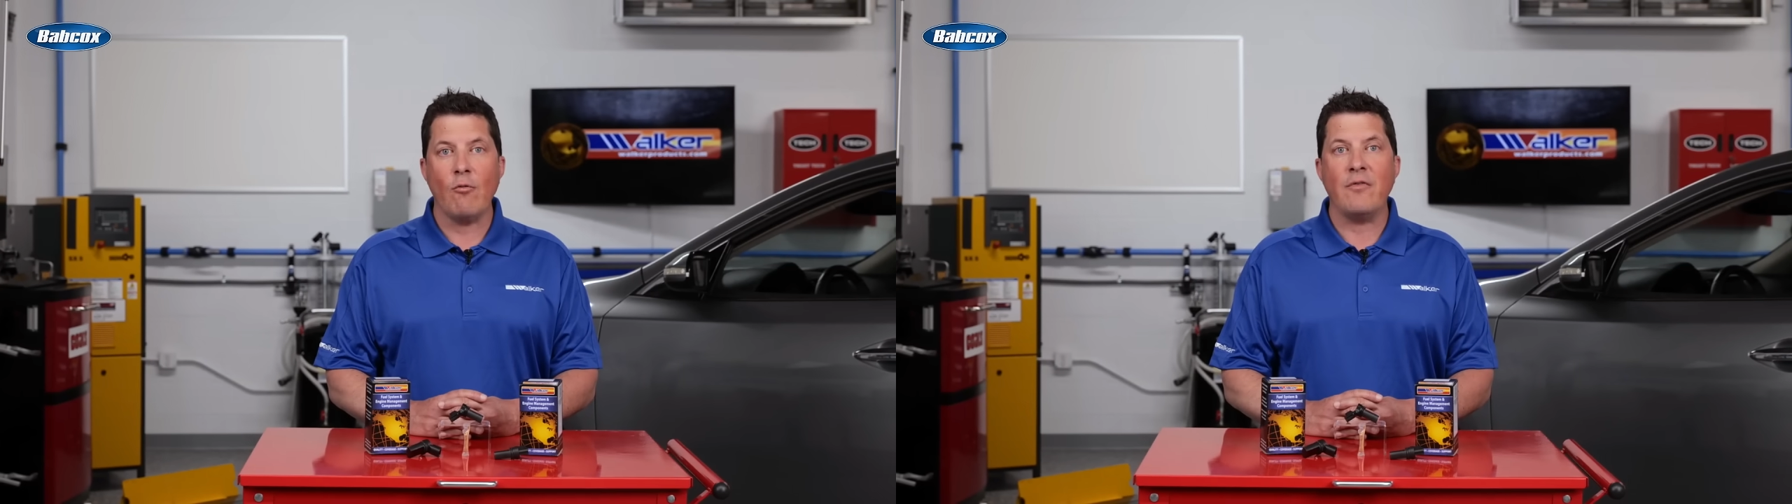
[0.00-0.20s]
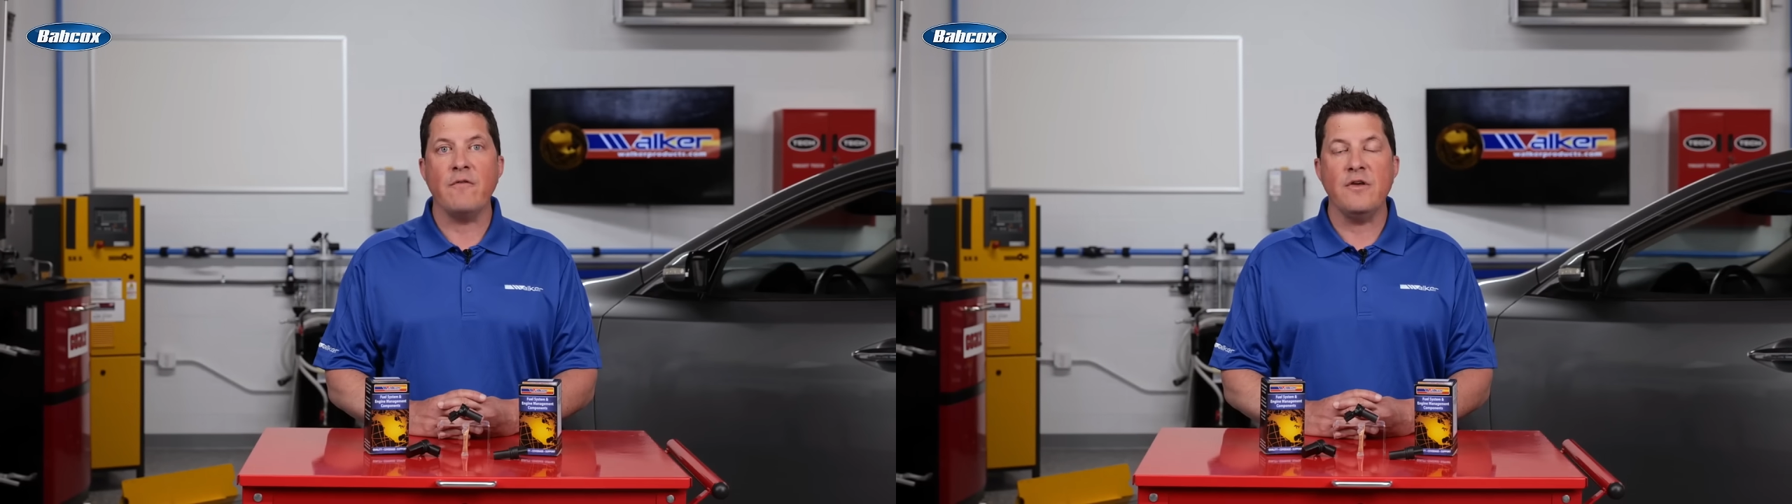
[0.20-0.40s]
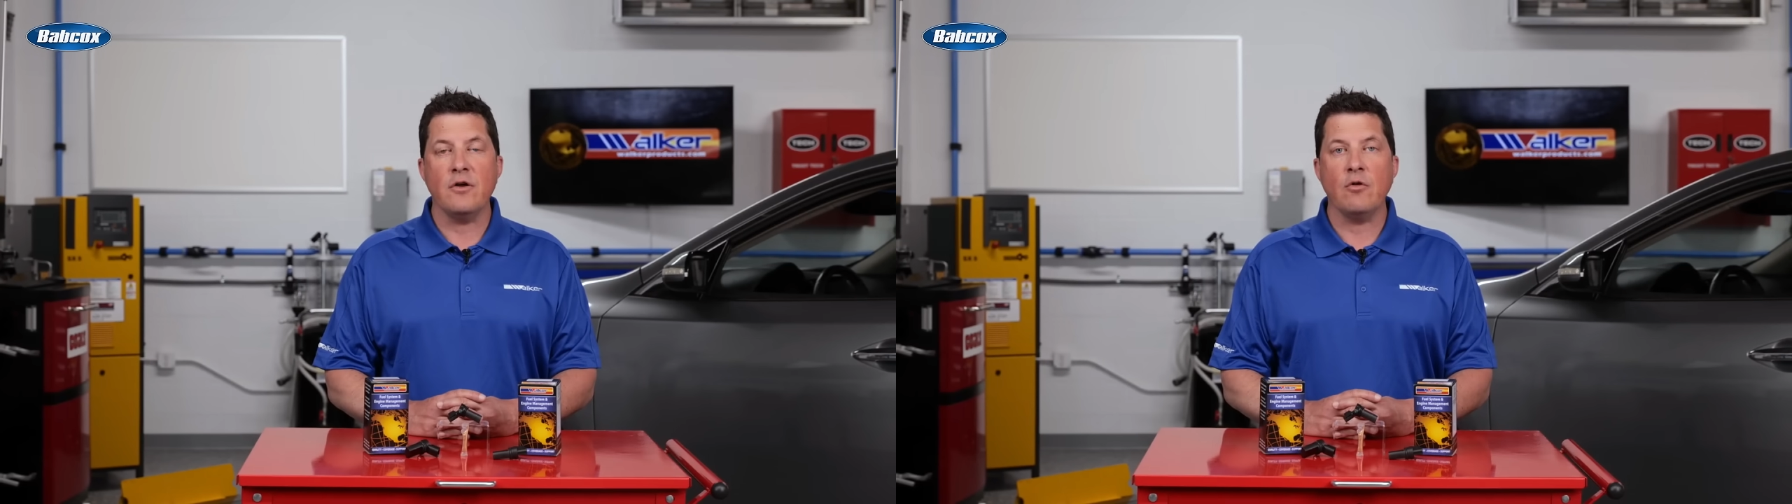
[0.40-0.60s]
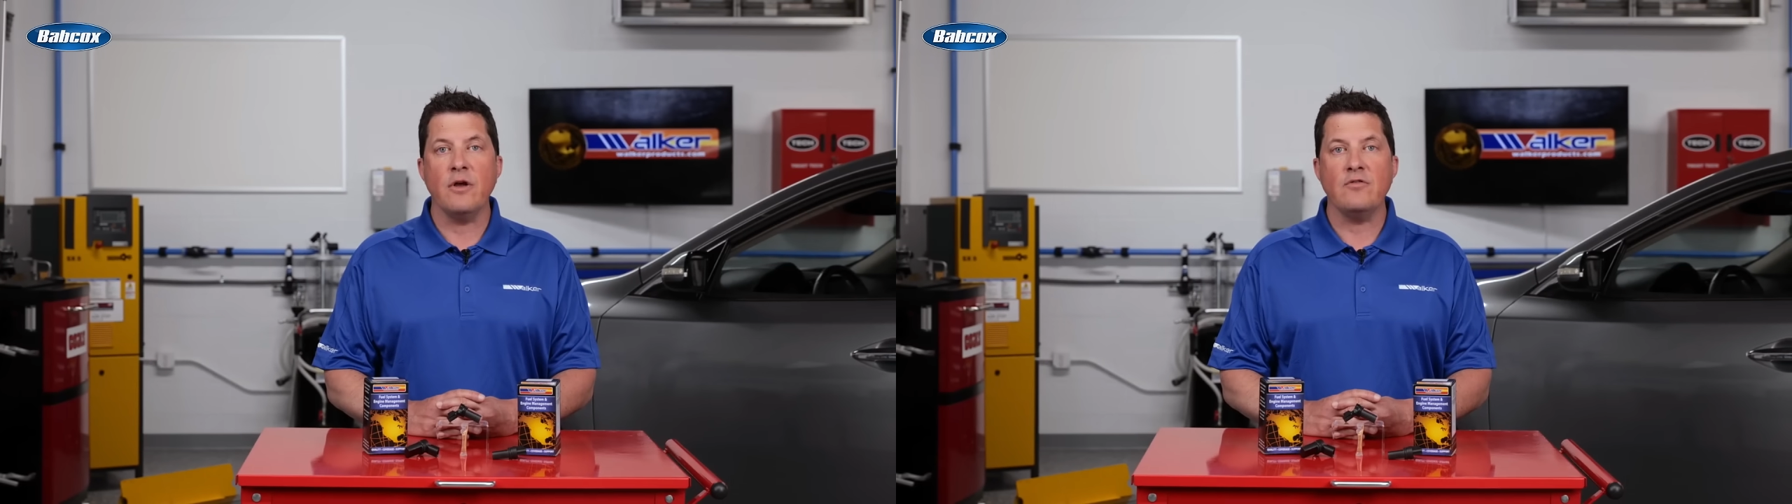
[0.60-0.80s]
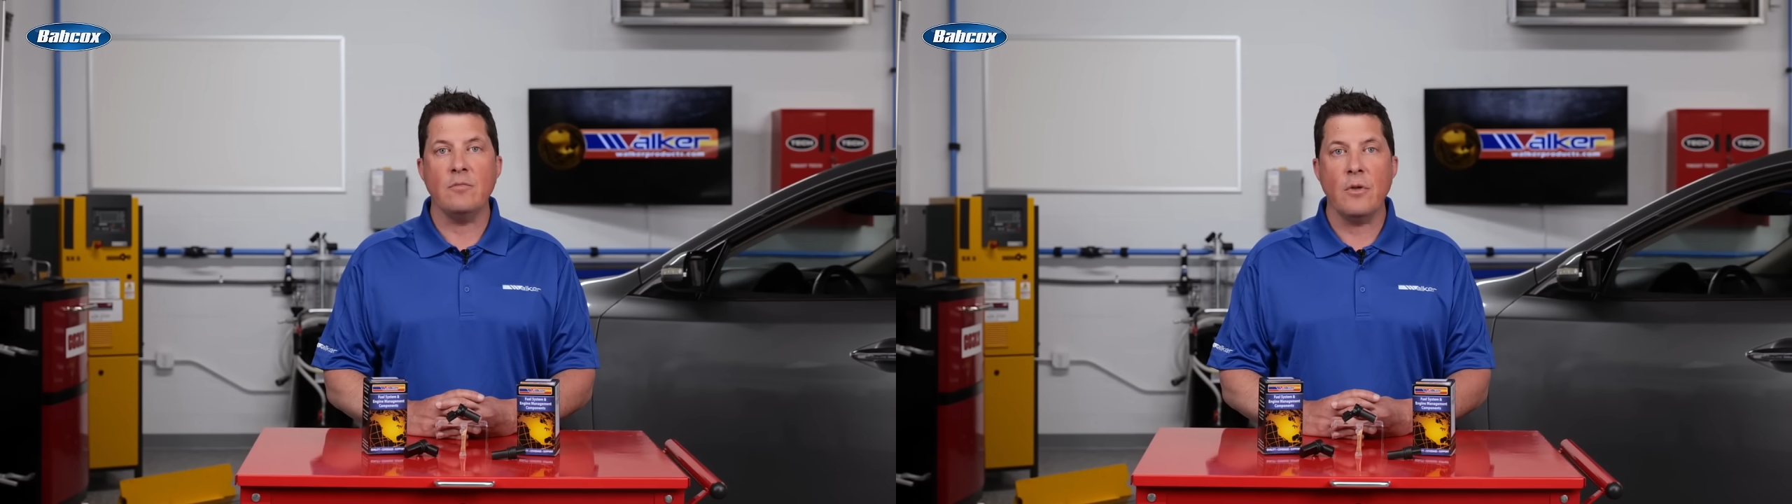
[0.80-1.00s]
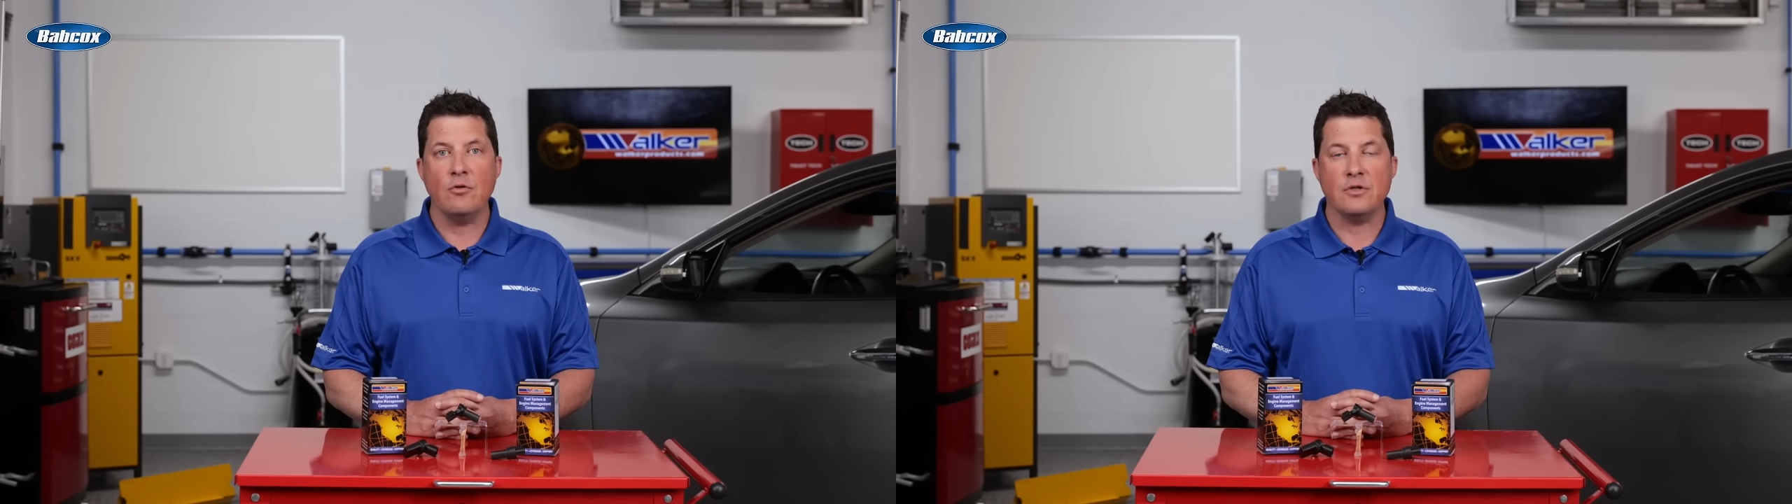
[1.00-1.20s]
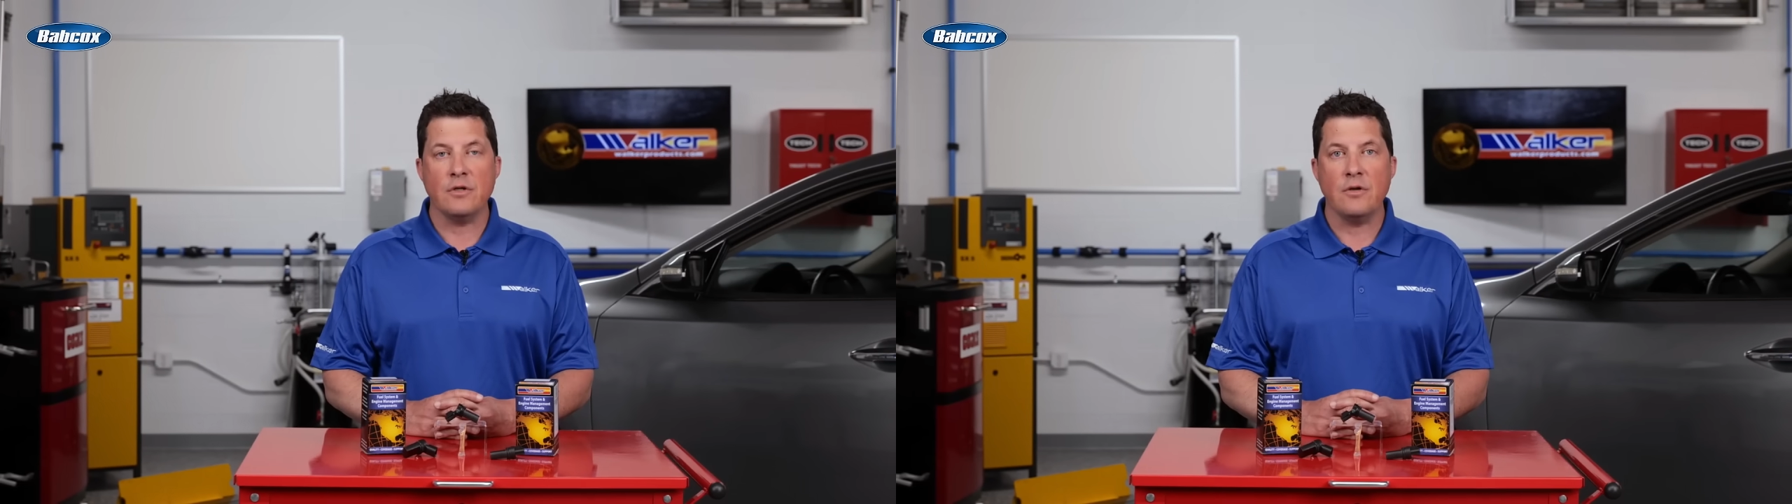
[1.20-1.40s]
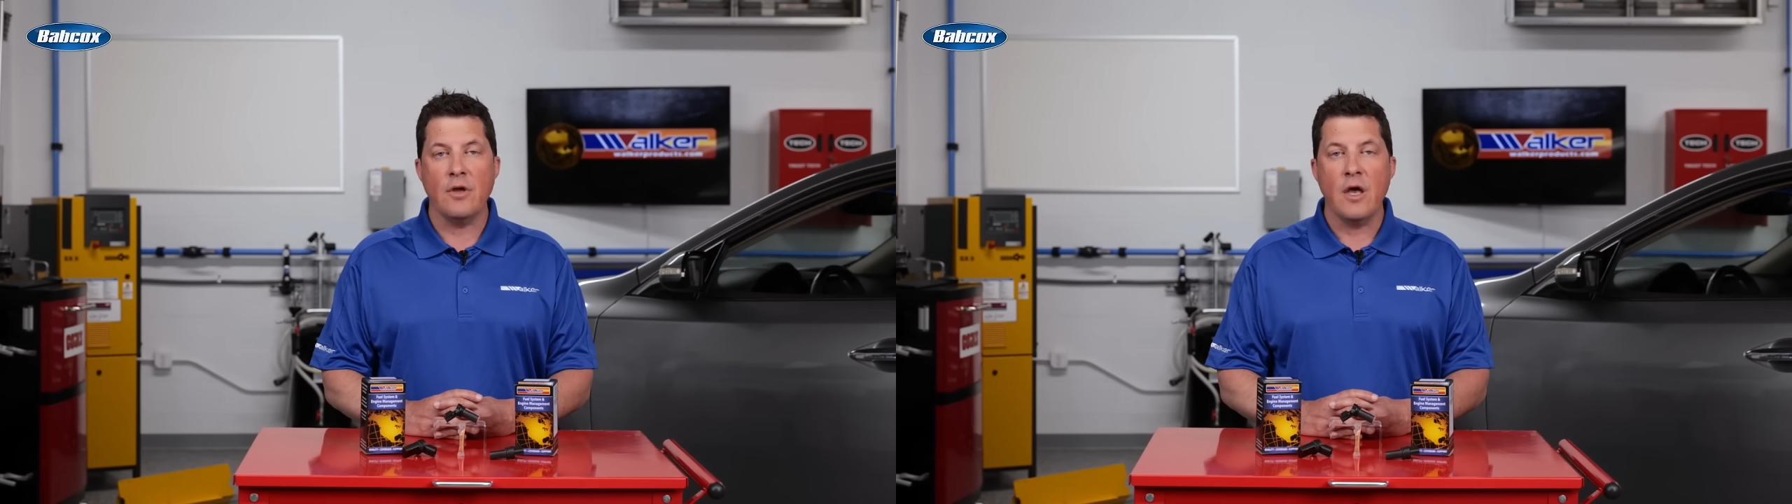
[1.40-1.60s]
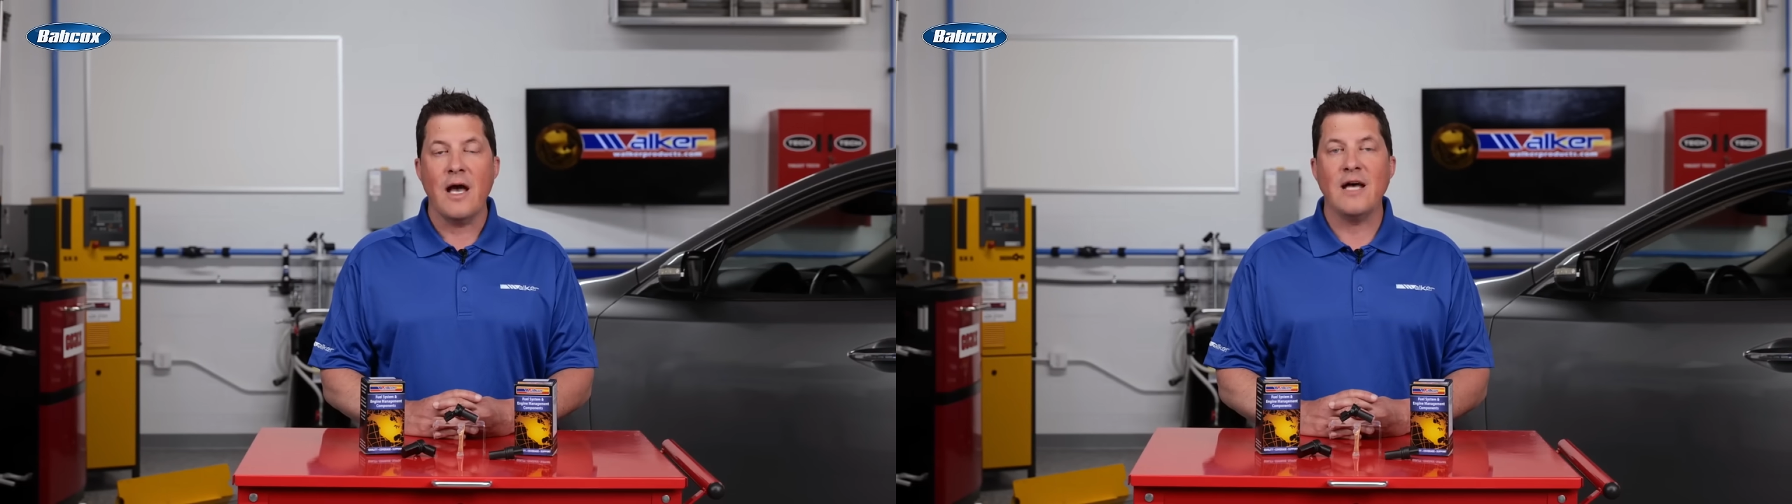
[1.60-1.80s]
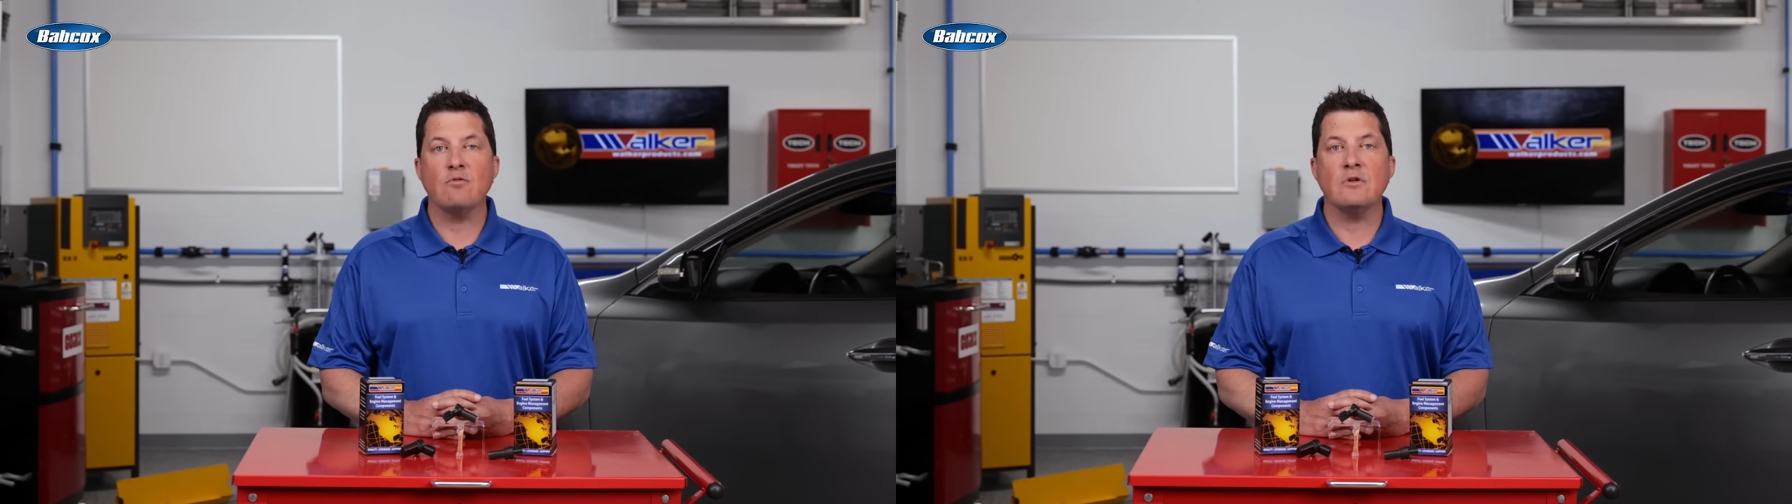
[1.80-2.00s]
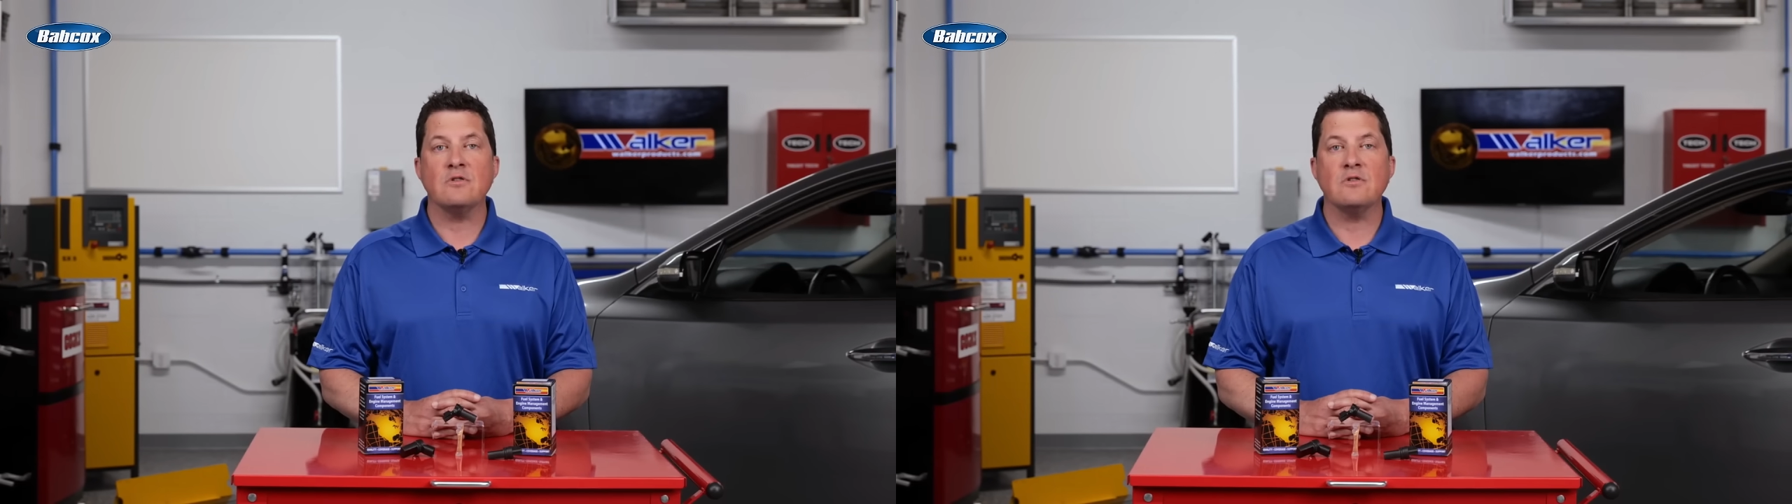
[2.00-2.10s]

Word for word: while the vehicle is in motion as a